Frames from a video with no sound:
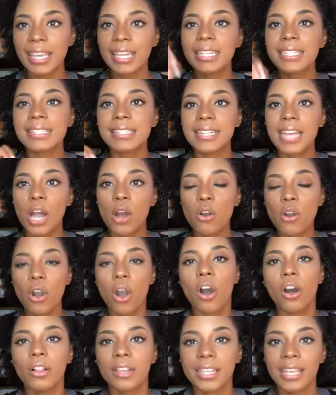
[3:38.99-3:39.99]
It is now
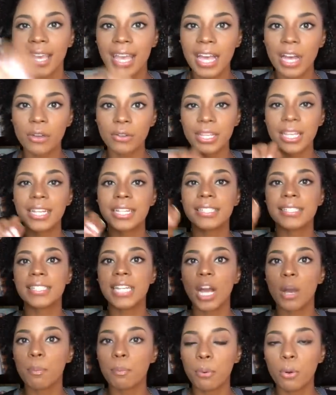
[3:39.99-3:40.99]
calling out. It is
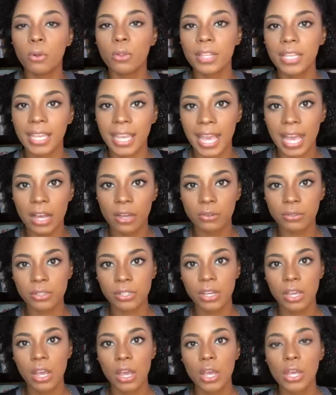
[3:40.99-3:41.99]
now pulling out.
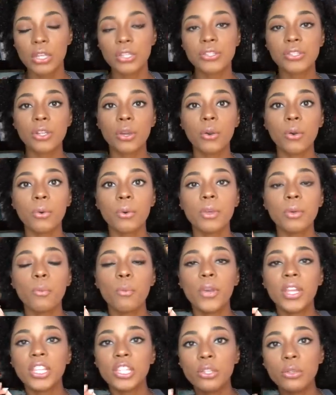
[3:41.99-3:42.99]
So
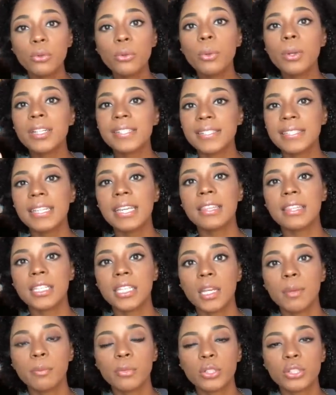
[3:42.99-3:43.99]
when you are seeing the
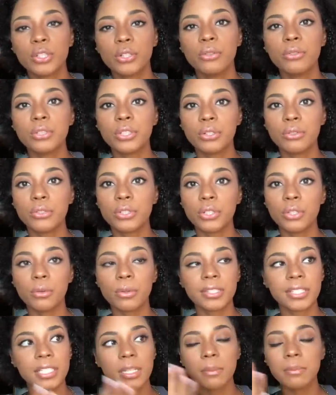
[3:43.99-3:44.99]
number 222
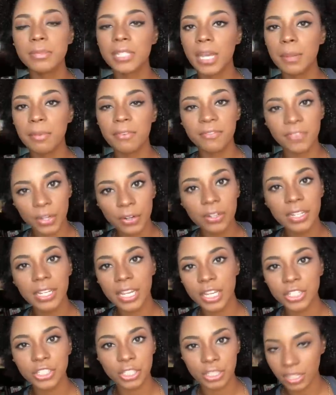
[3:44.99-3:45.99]
or some type of
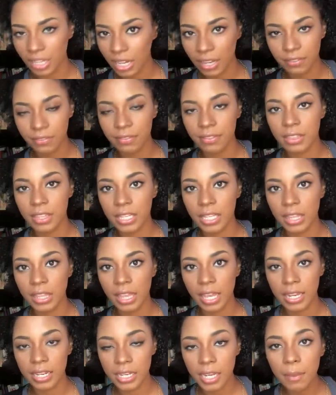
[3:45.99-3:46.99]
variation of the,
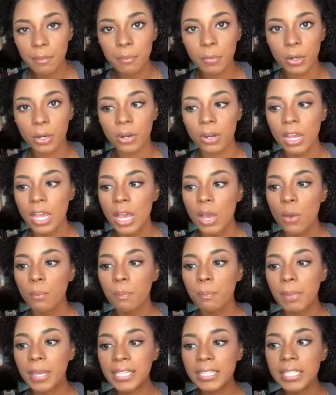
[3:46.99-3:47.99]
that number,
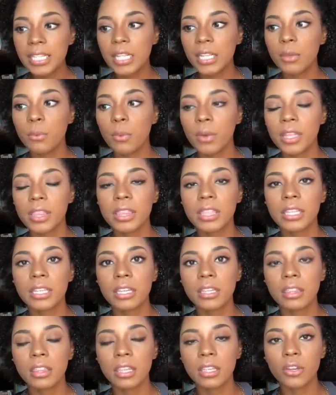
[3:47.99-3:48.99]
basically what the,
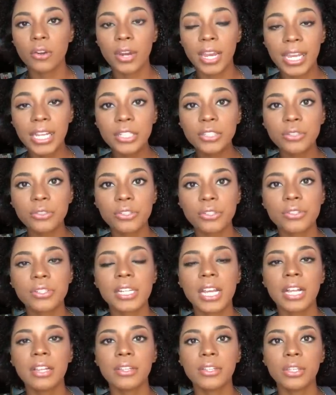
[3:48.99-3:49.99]
the, your angels are
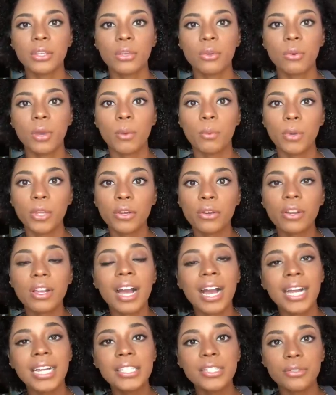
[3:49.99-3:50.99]
telling you and what your
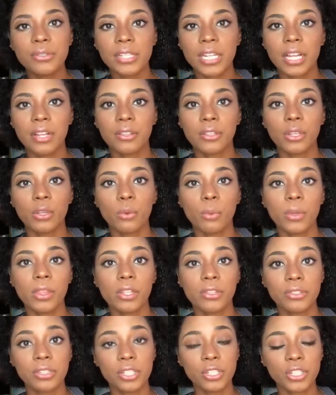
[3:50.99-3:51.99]
guides are telling you, what
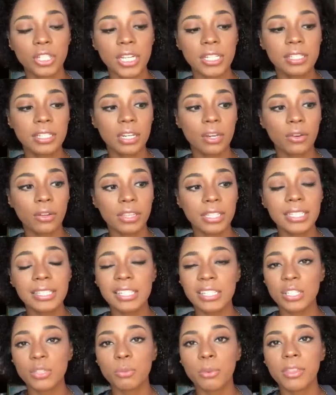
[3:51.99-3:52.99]
they're suggesting, or at least
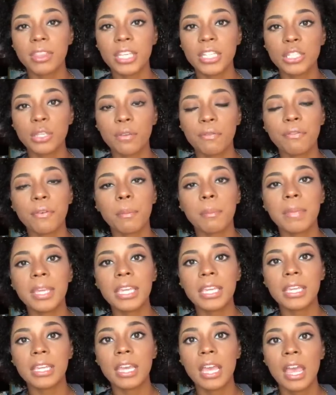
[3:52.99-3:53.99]
this is what they do for
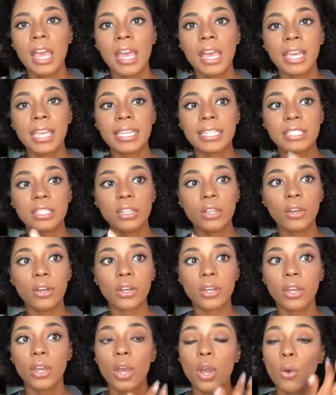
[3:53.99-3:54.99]
me, is
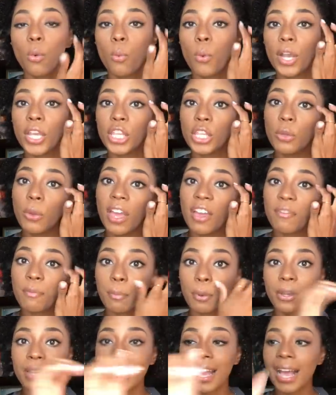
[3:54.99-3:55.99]
look, what you have
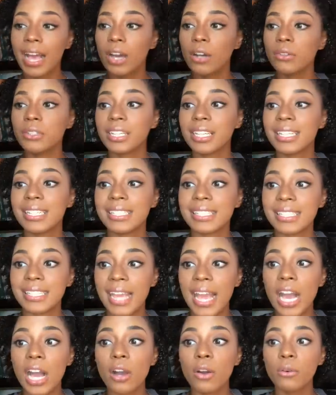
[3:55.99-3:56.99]
put out is
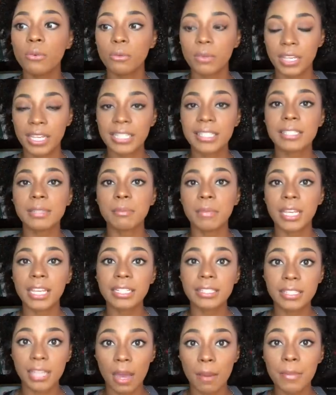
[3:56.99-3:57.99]
now, it's,
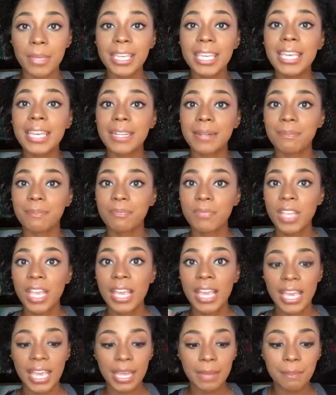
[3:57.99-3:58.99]
it's coming in.
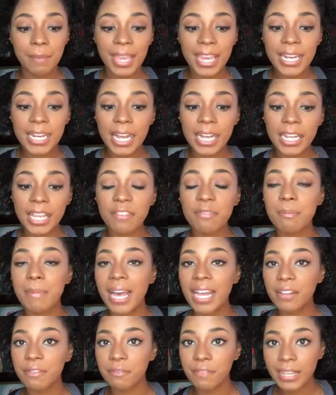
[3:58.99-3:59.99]
It may not have
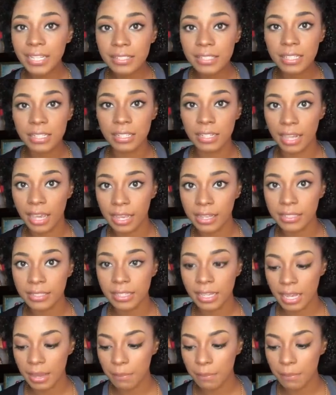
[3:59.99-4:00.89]
manifested yet.